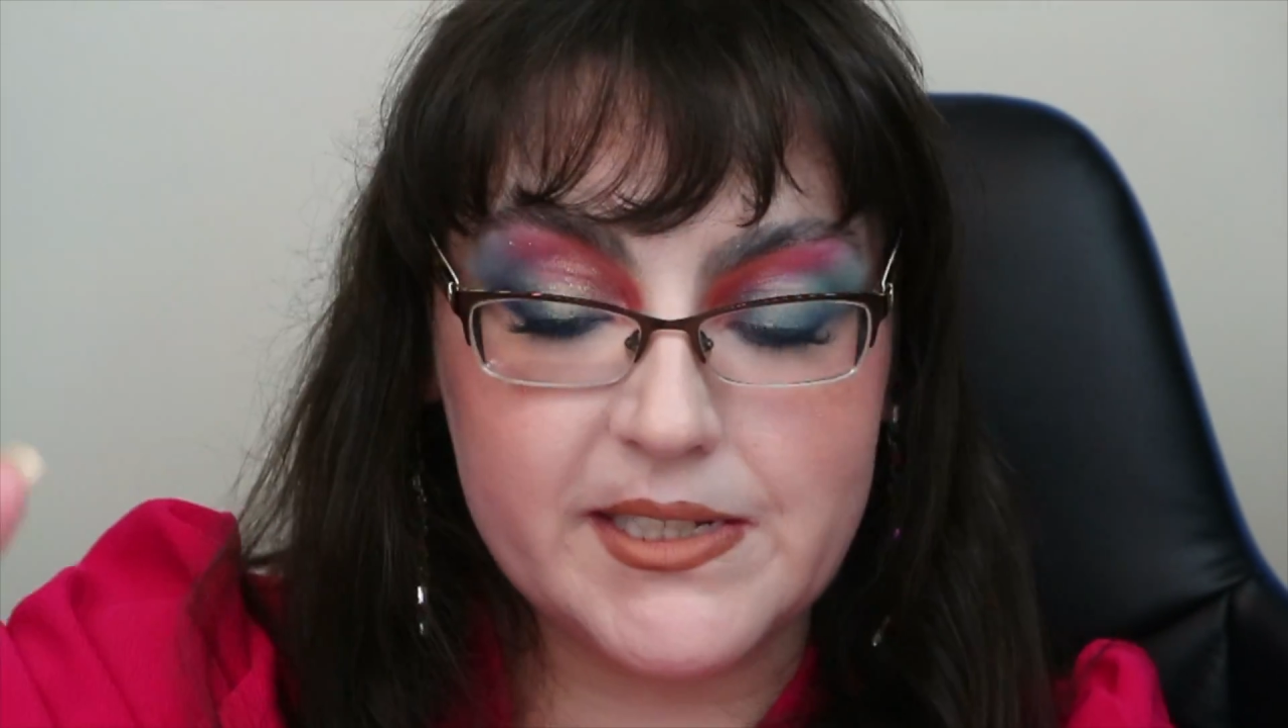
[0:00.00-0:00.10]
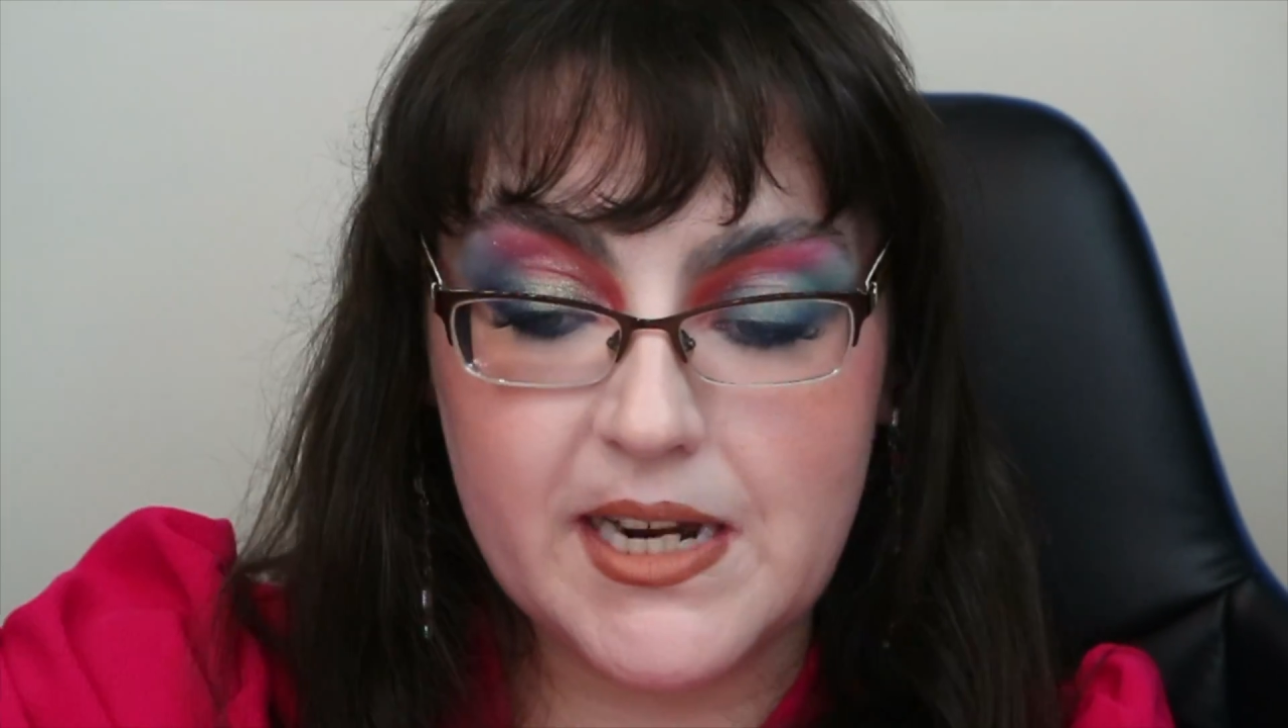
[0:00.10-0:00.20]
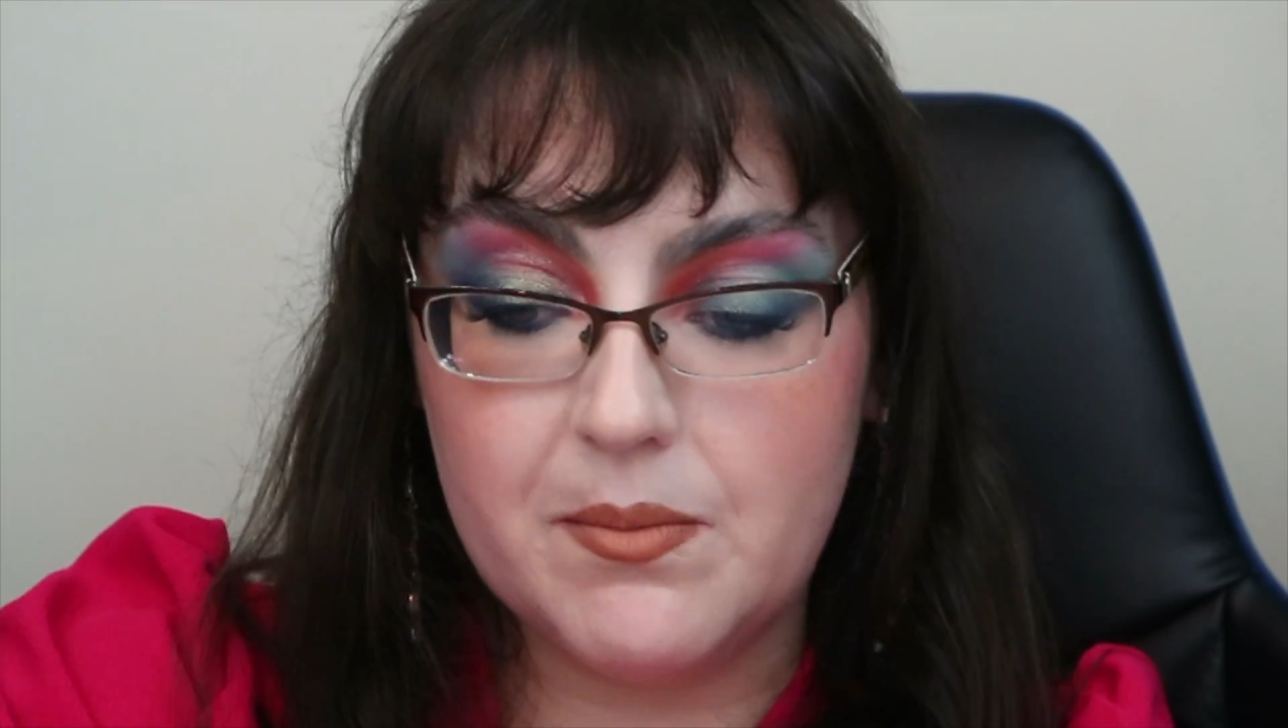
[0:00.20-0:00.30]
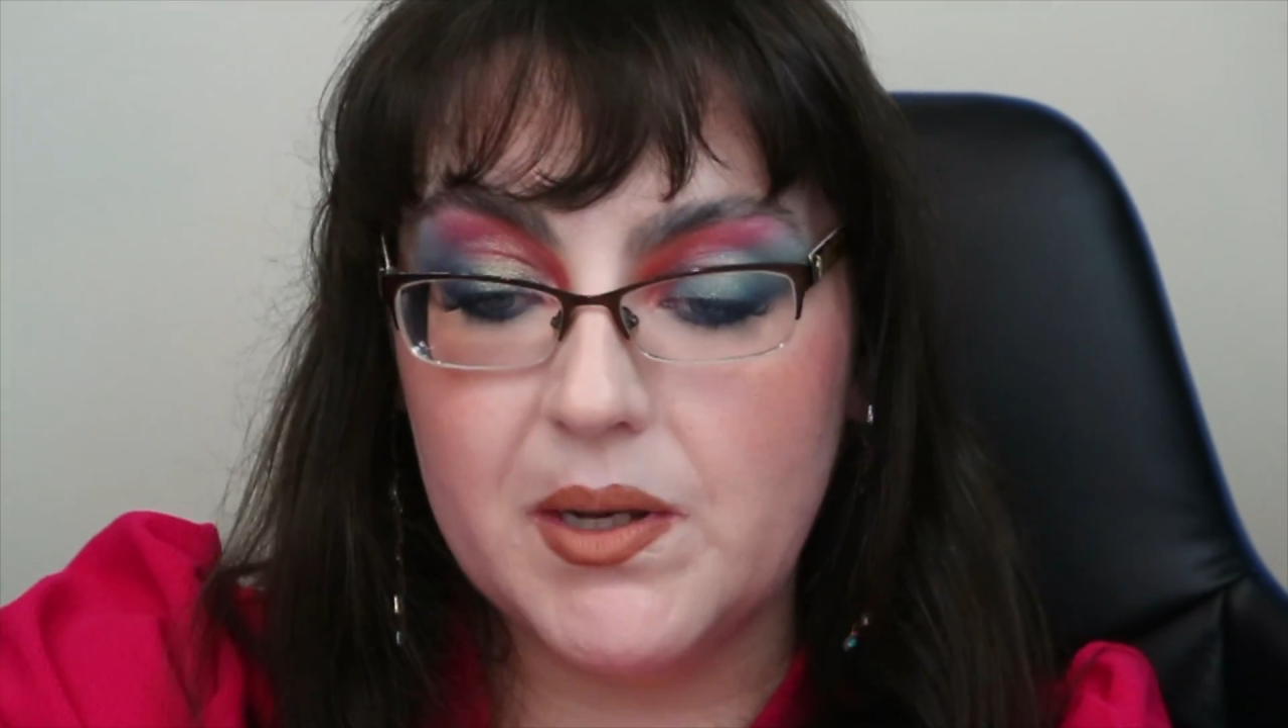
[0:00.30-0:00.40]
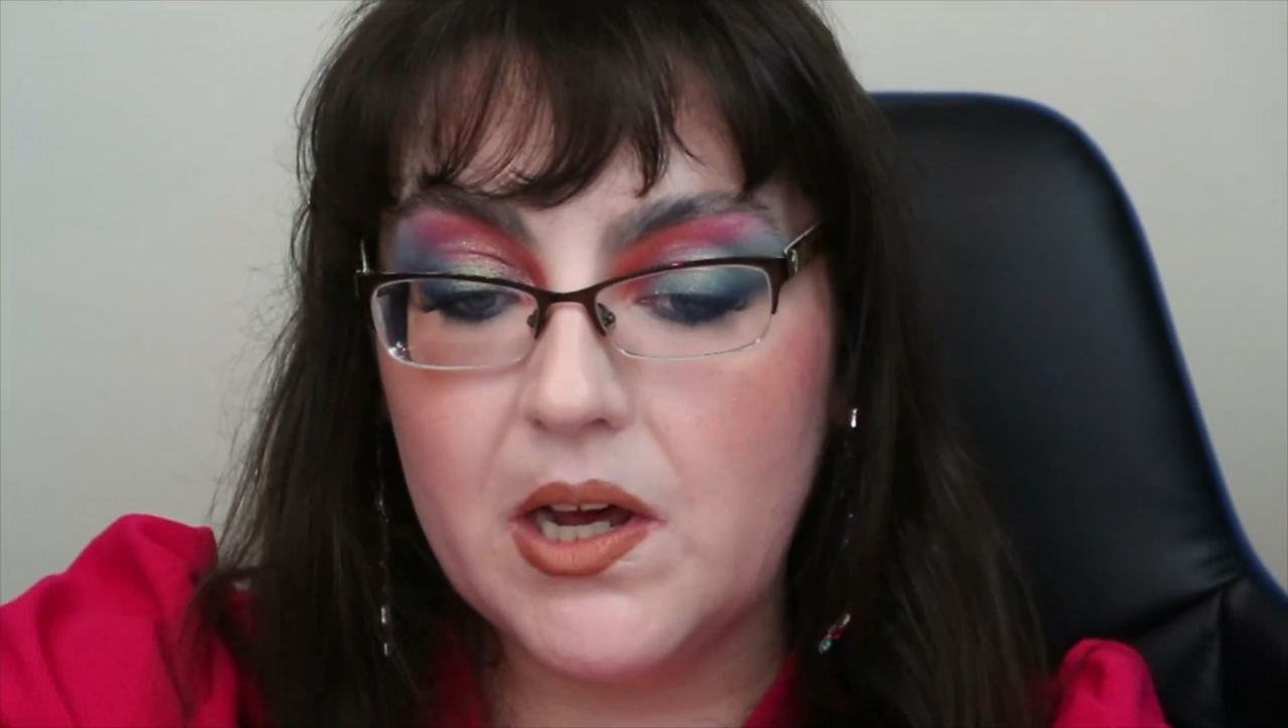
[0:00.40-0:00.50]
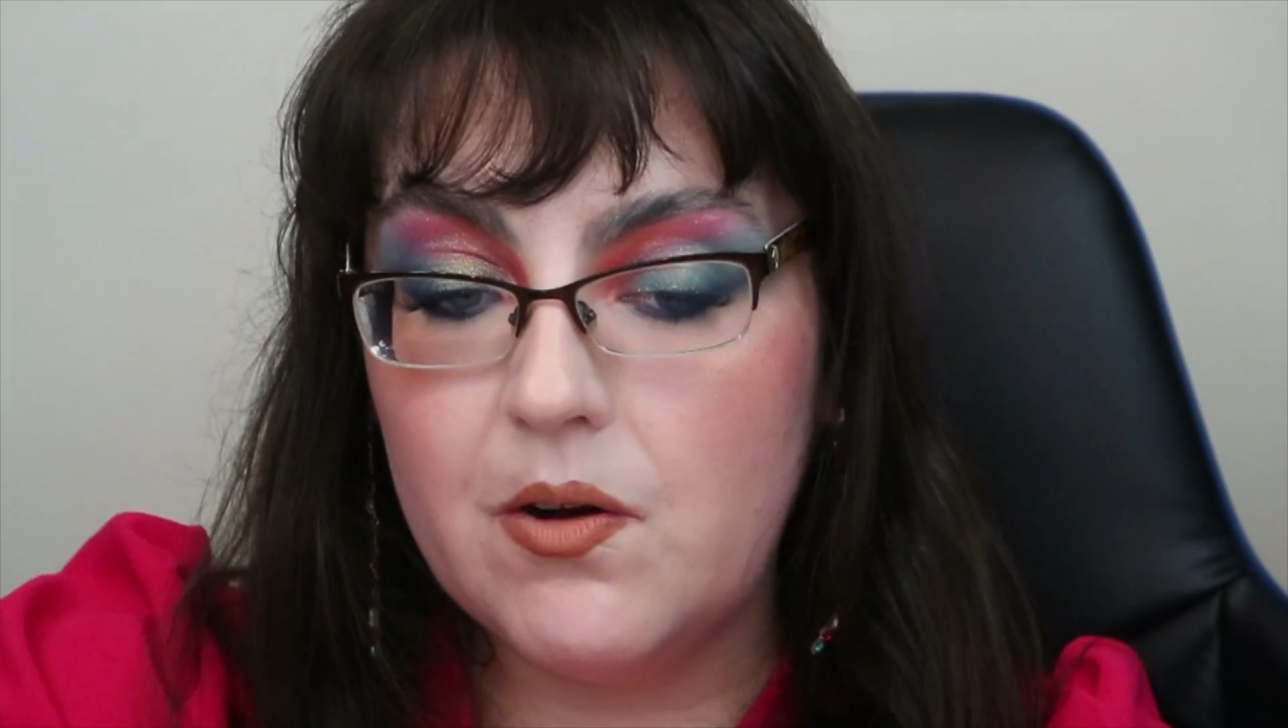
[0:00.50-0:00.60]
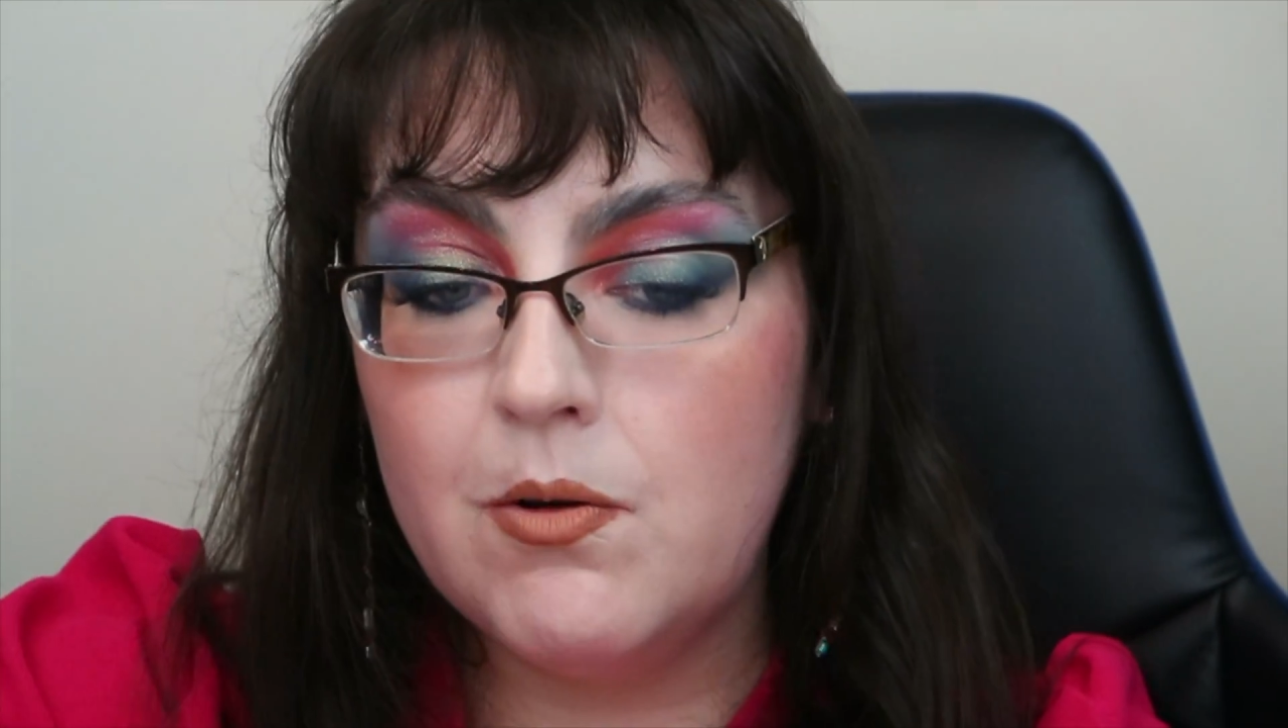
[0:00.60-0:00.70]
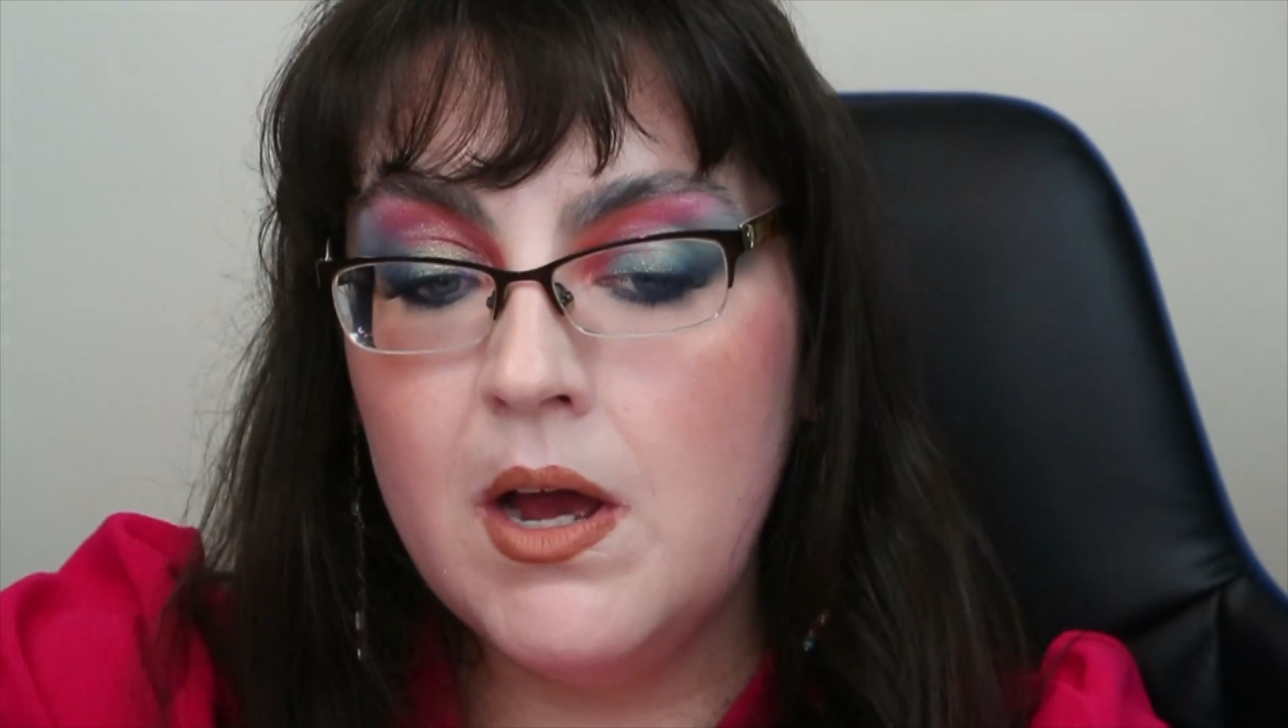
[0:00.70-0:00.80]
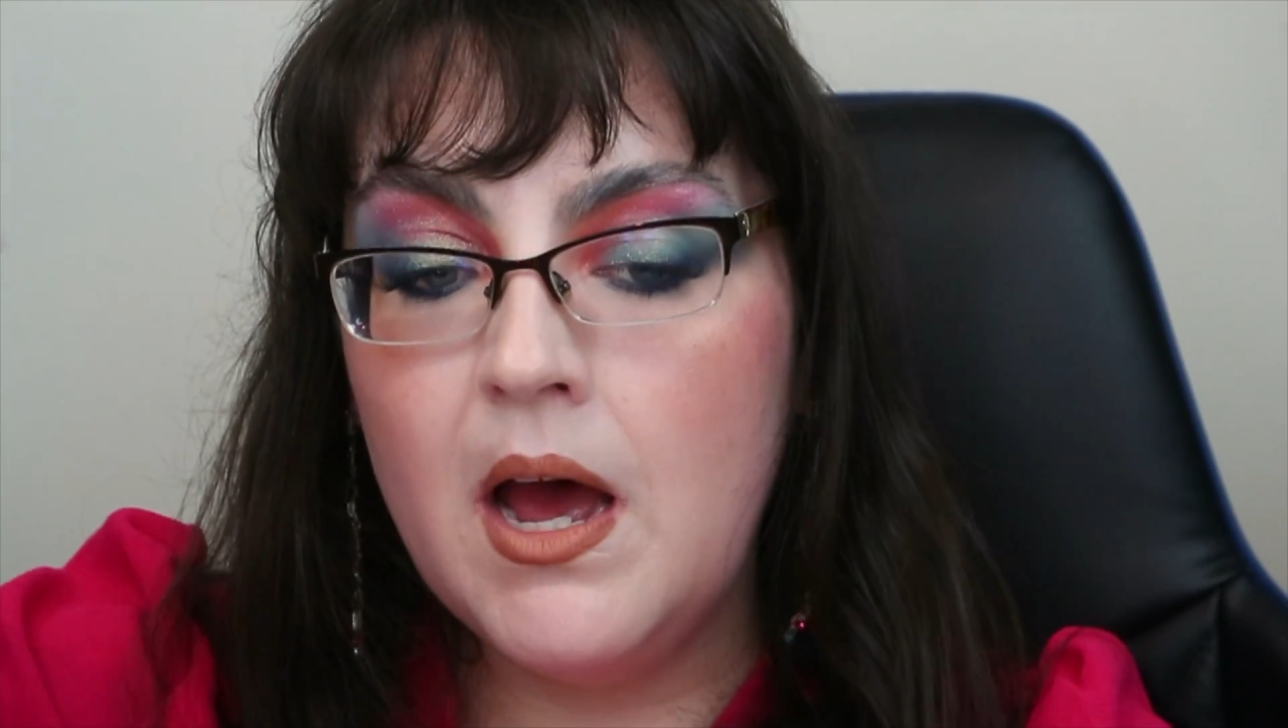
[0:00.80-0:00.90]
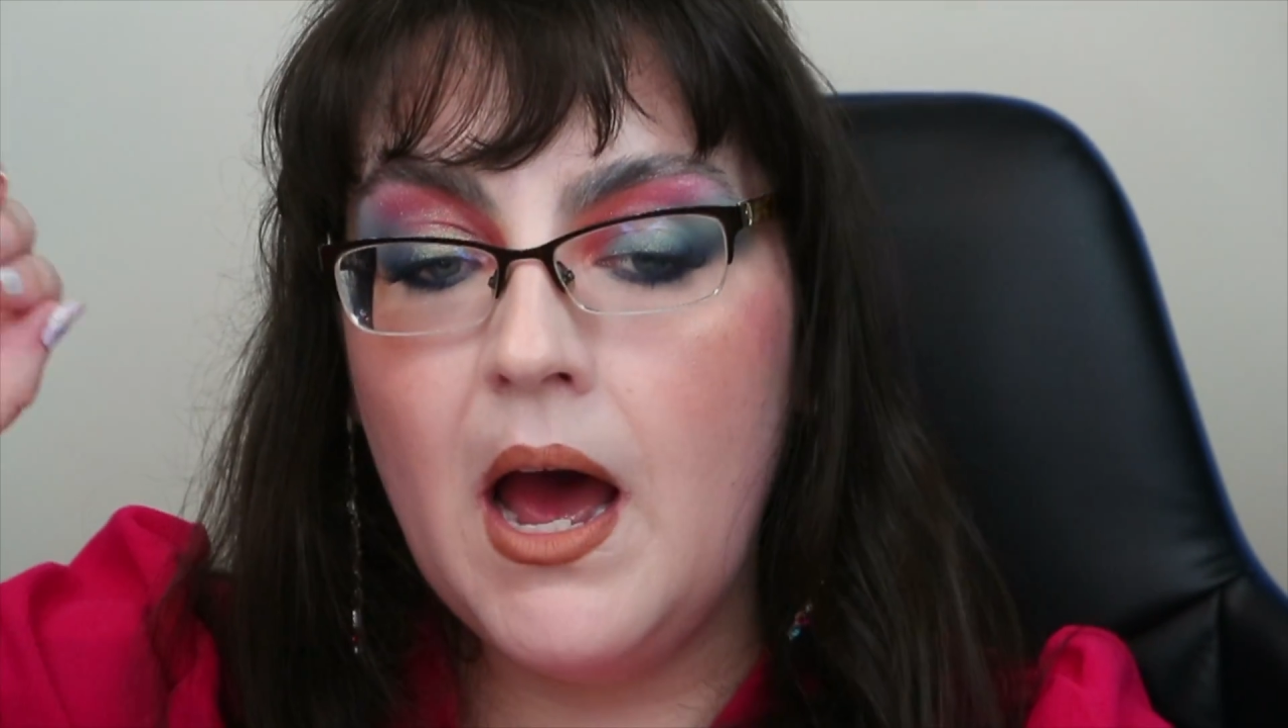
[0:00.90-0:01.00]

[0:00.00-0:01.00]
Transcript: down below.